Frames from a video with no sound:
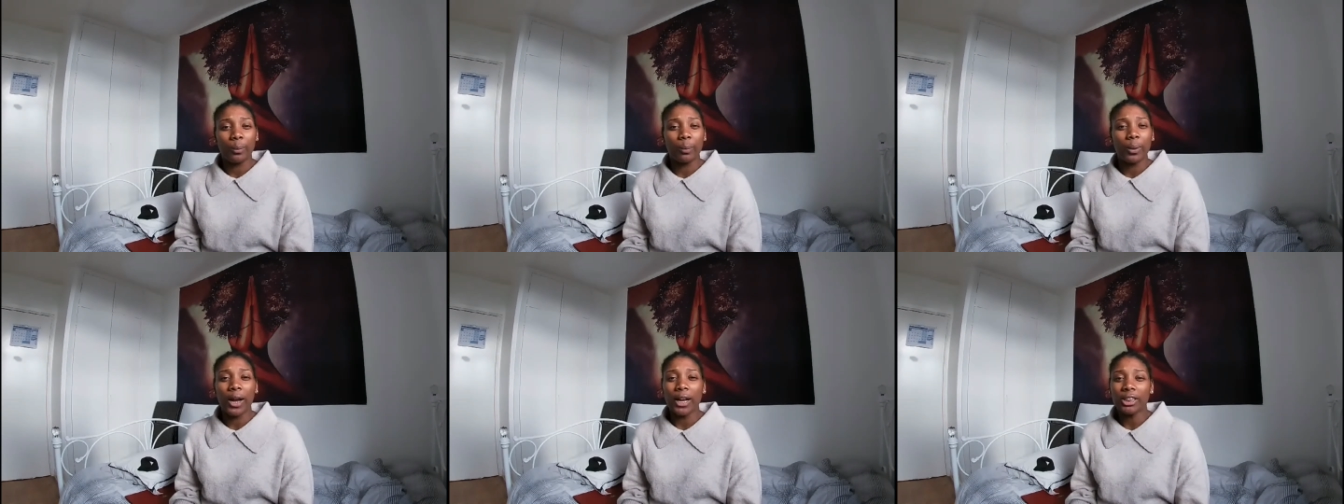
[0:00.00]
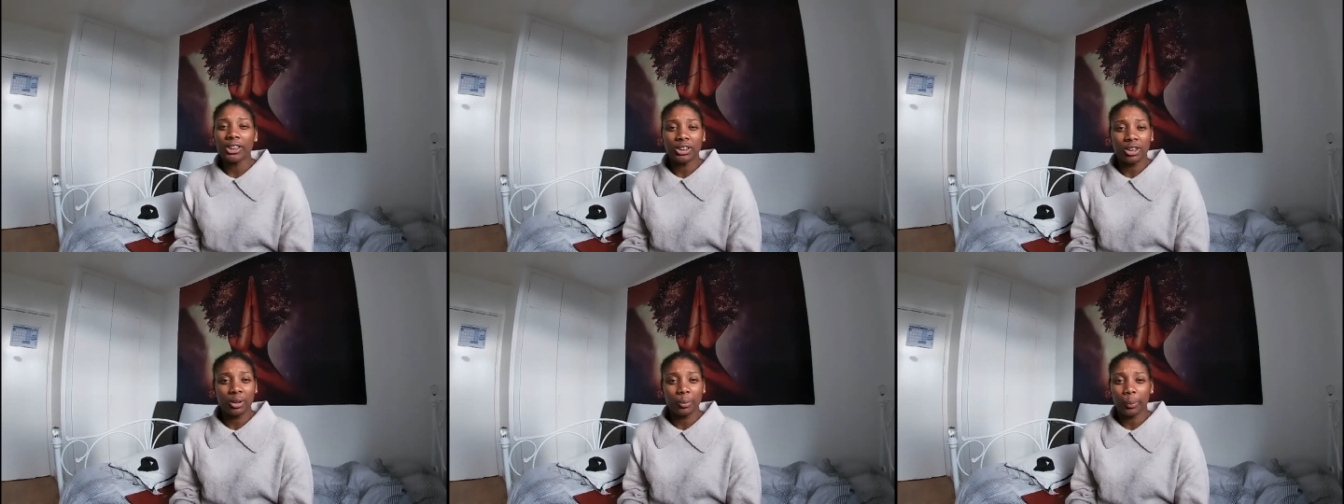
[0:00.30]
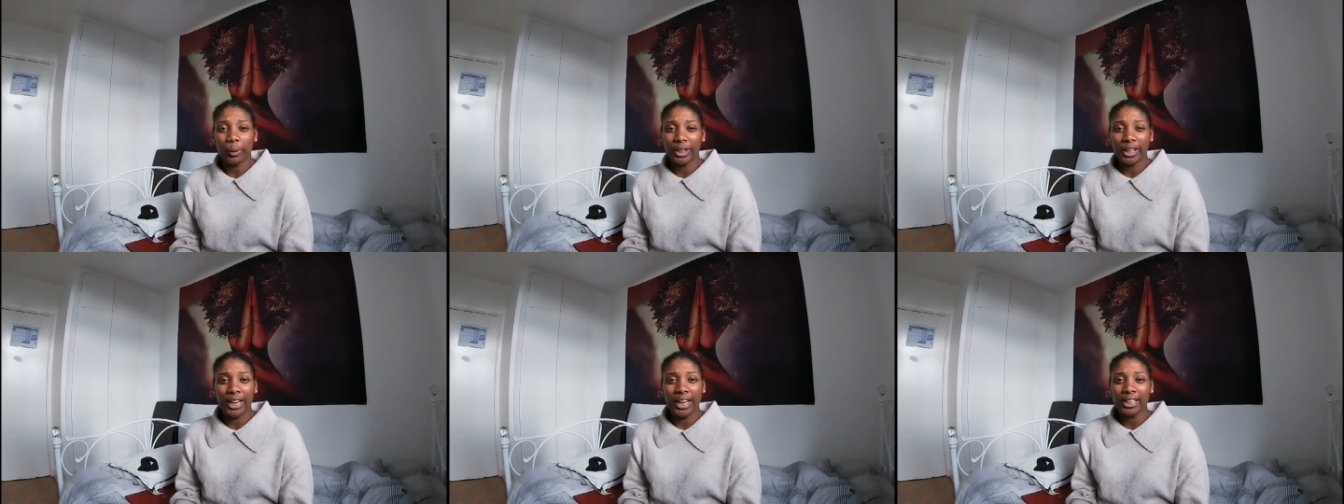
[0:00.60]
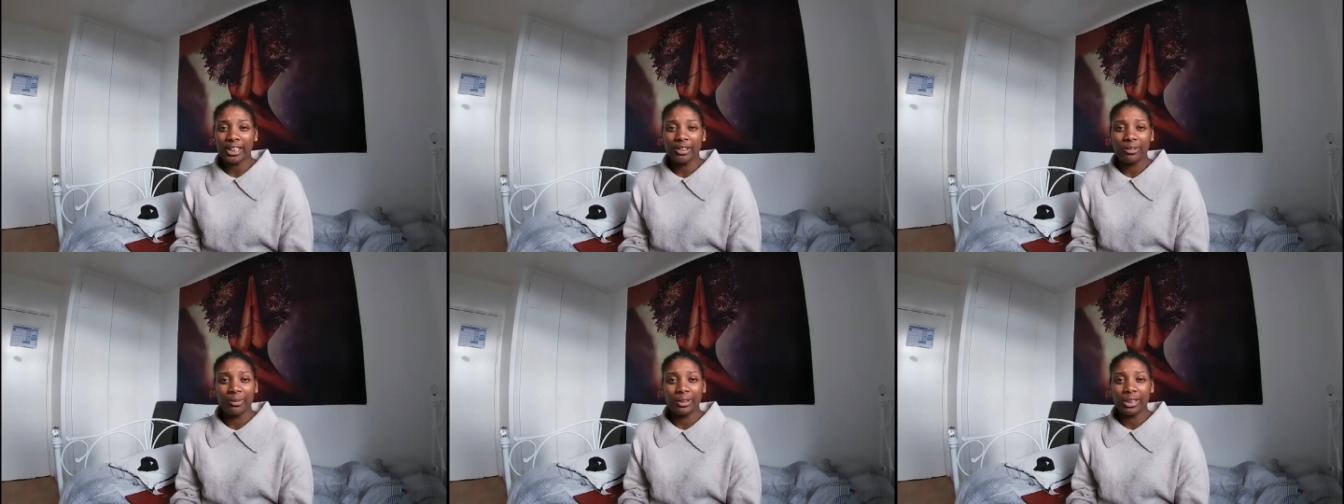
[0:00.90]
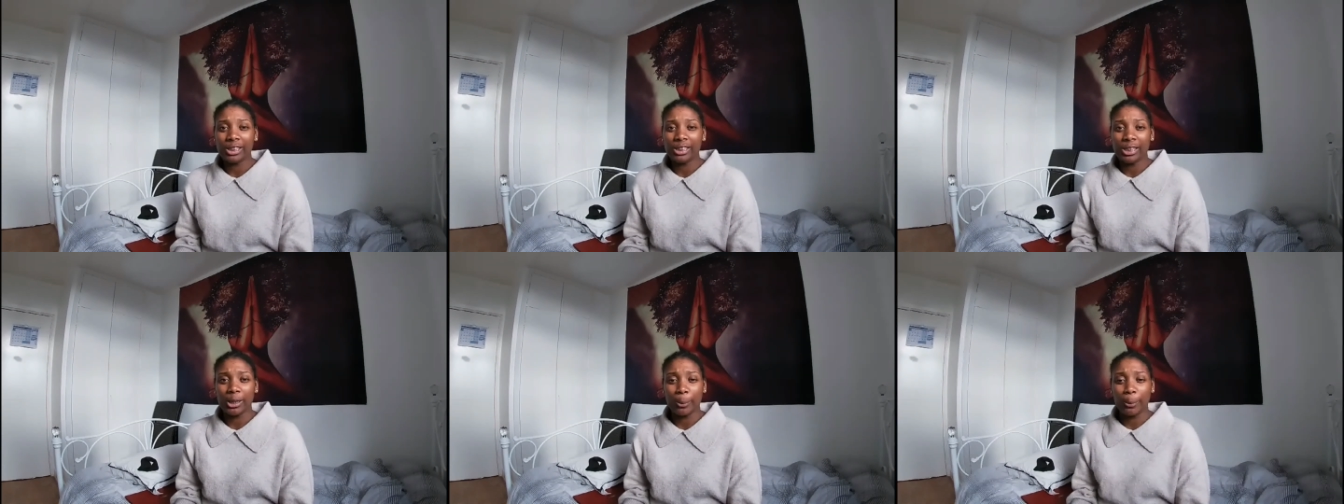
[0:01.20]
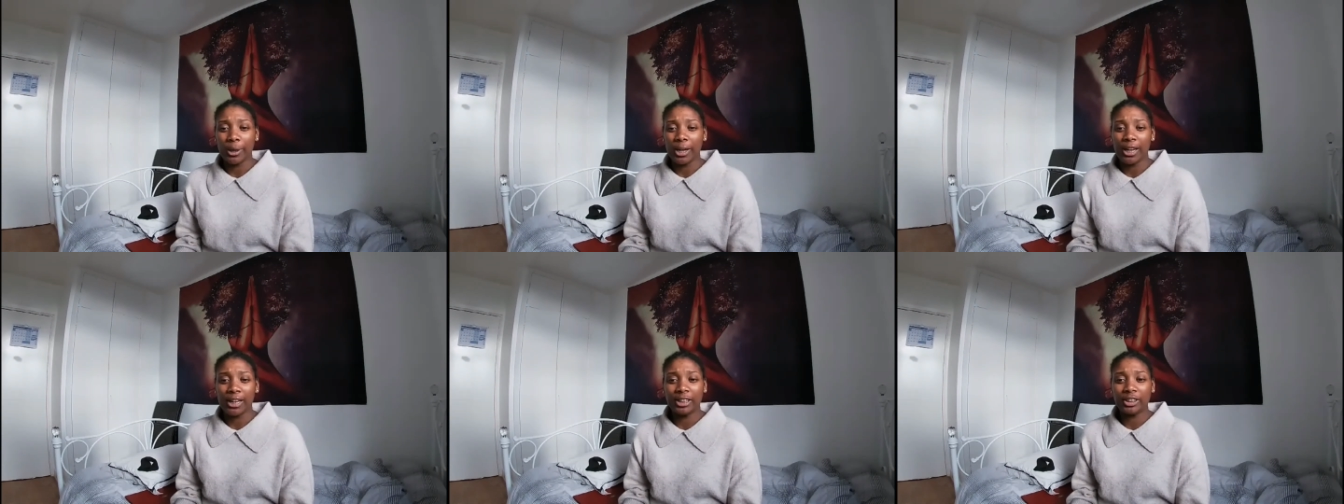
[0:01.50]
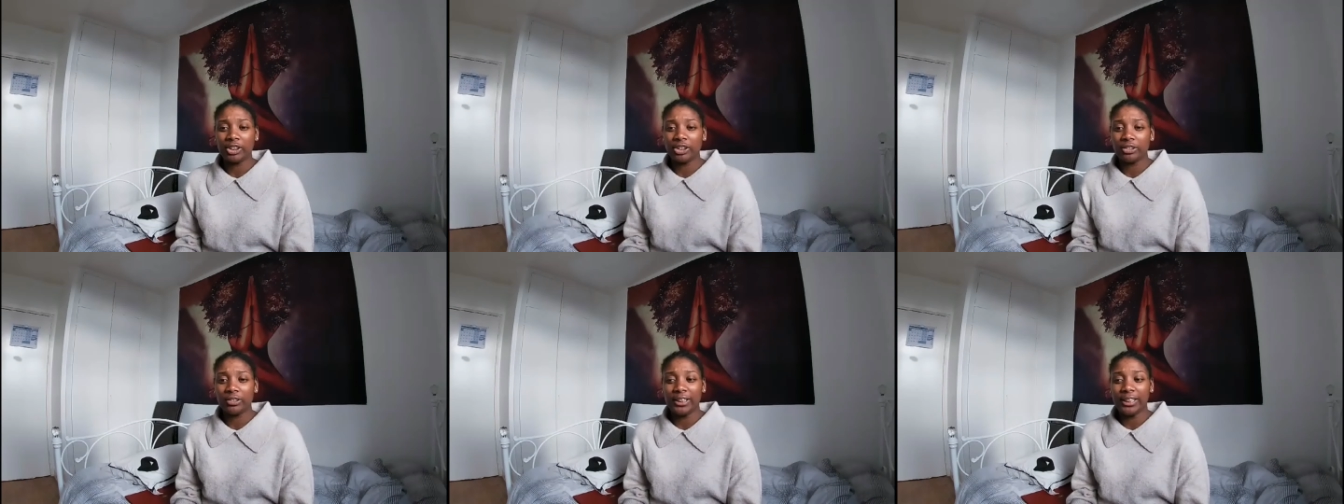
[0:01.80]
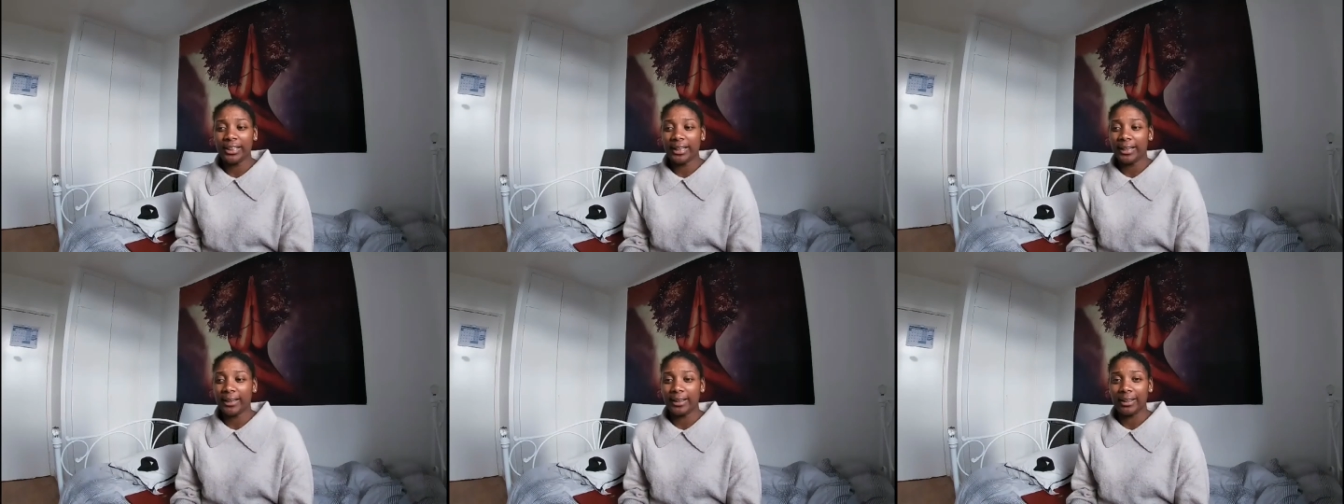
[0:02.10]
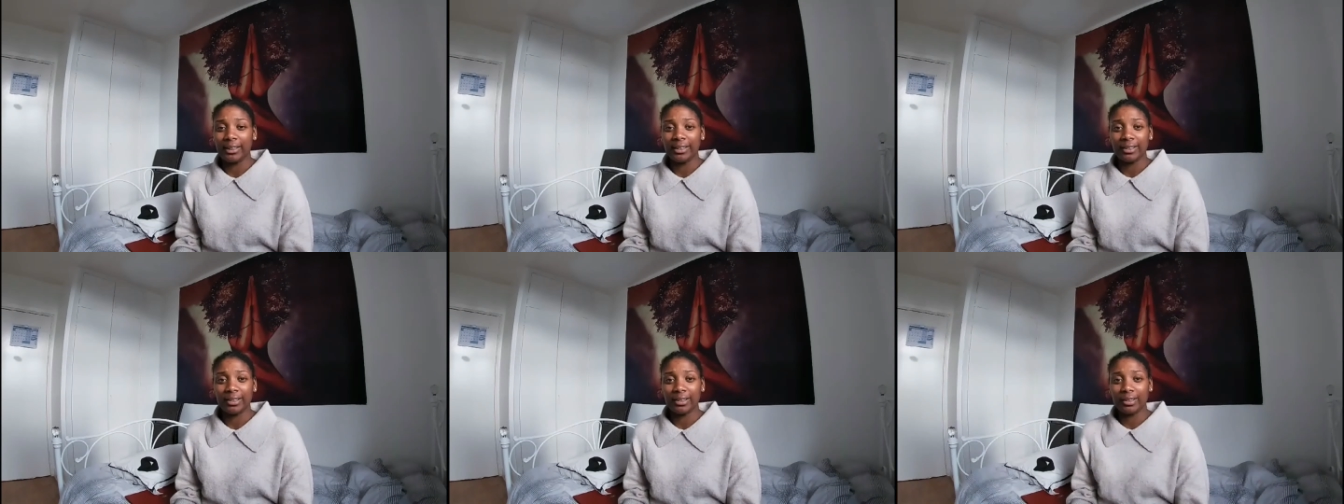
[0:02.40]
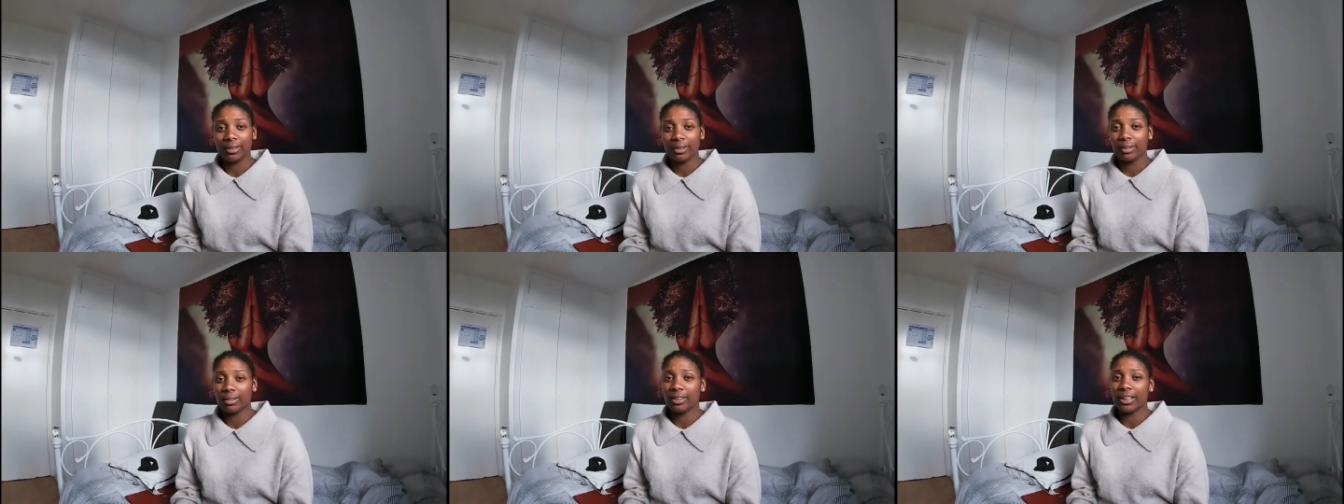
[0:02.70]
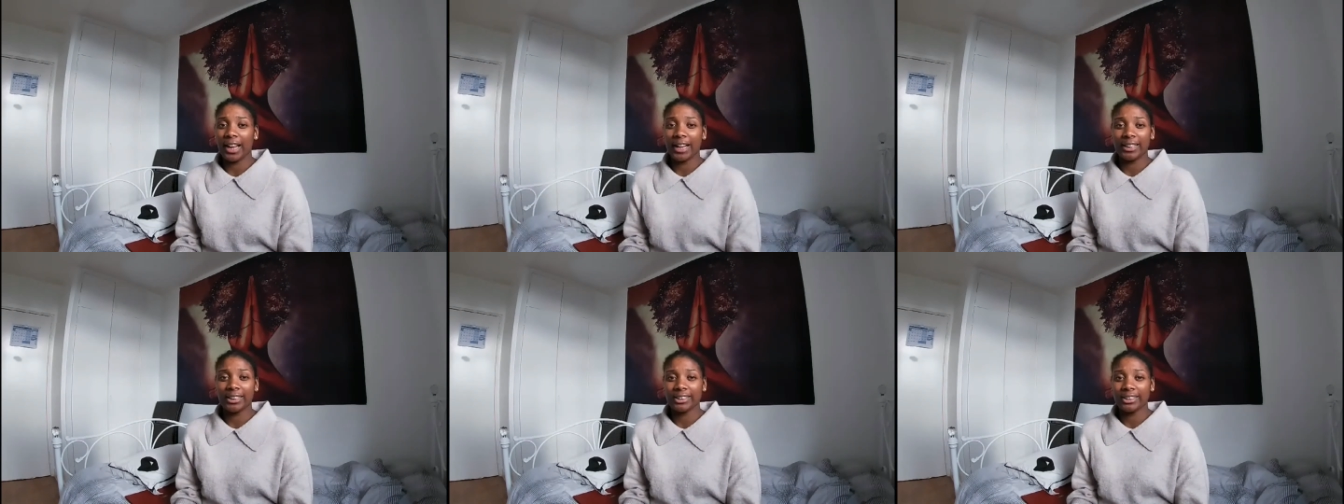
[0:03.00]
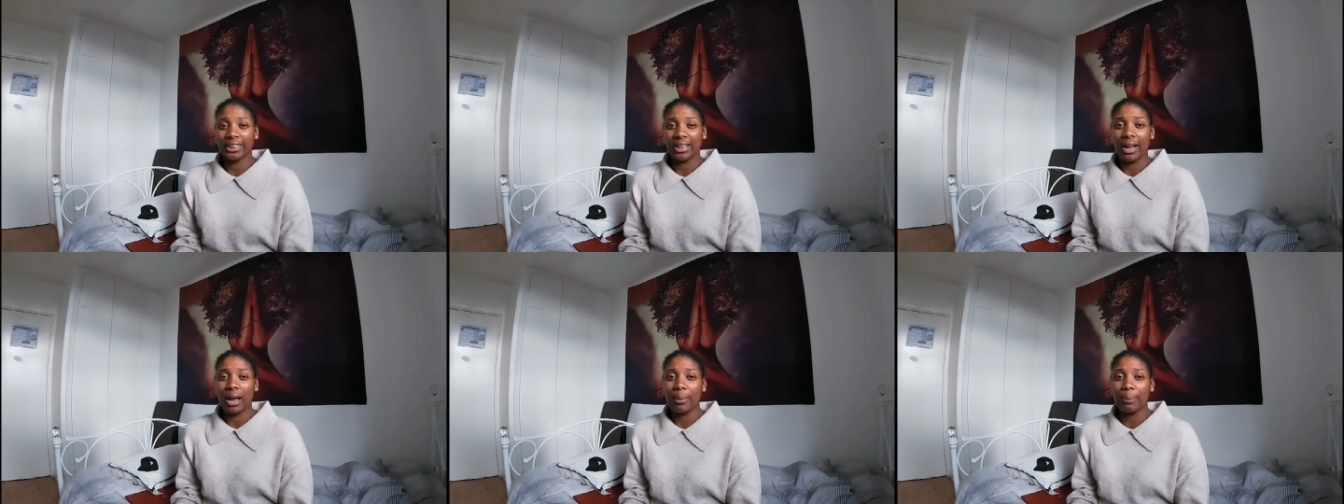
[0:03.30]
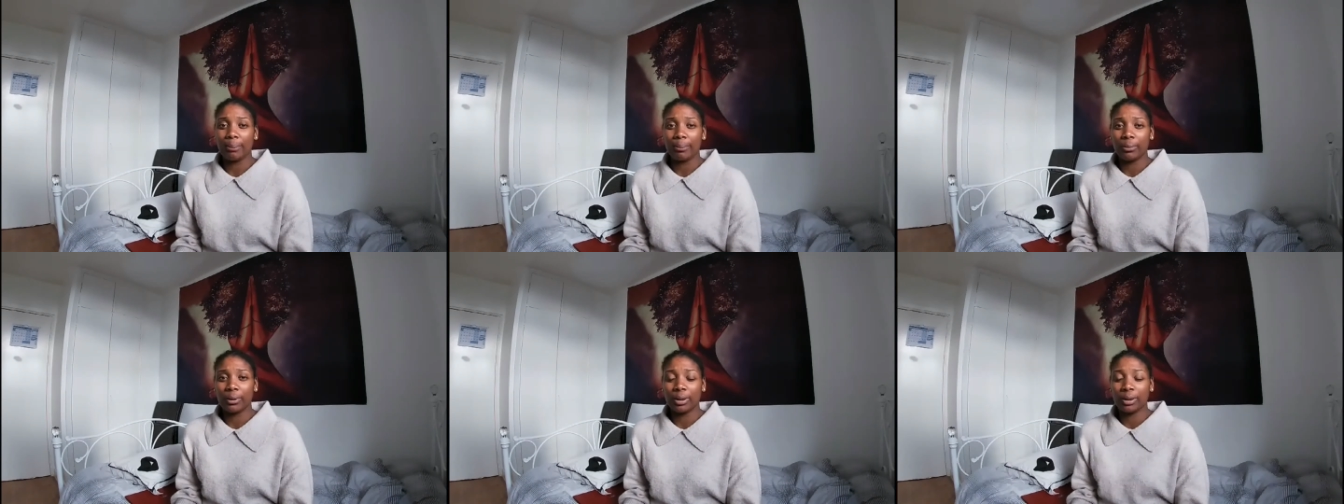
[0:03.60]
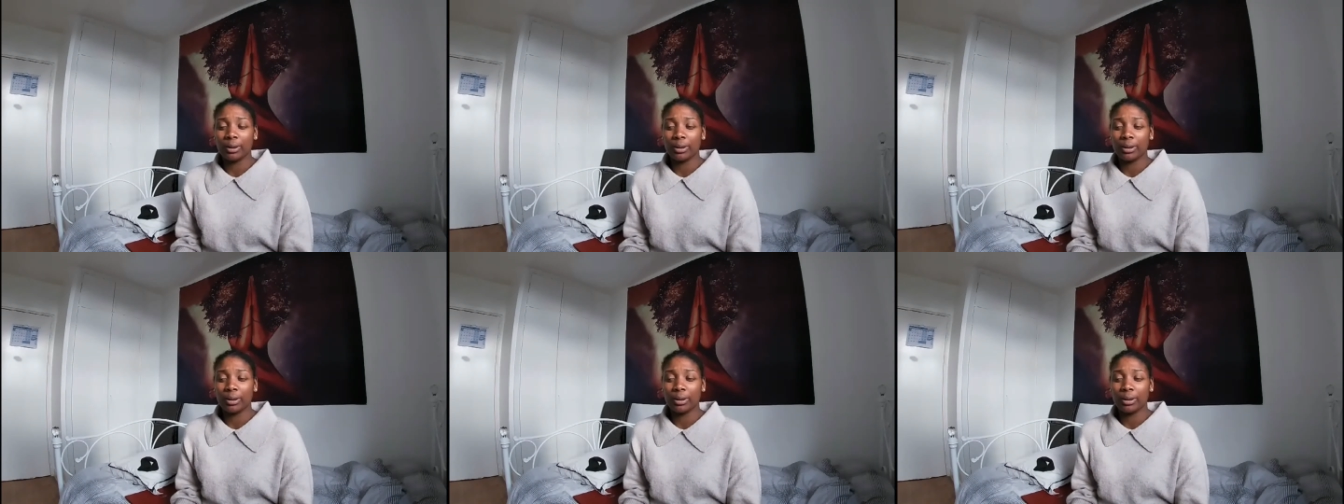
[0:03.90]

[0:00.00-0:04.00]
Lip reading: Why should we get used to being treated like scum?